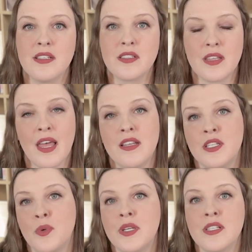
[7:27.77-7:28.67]
So they had
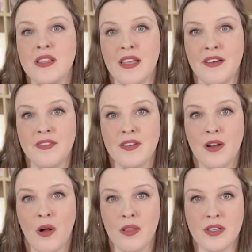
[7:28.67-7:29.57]
nowhere to live.
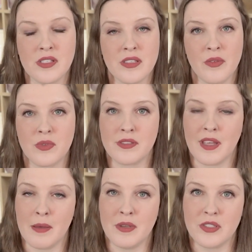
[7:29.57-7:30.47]
All their stuff was
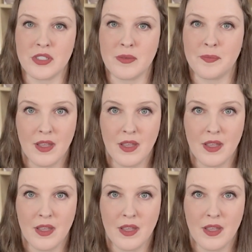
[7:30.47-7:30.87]
damaged.